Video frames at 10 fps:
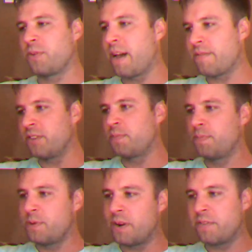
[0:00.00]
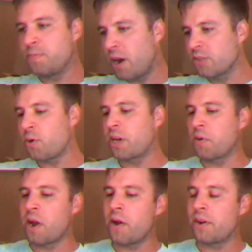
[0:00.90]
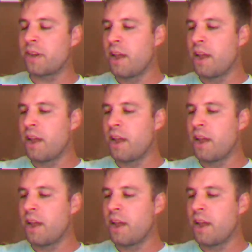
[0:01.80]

have these models walking around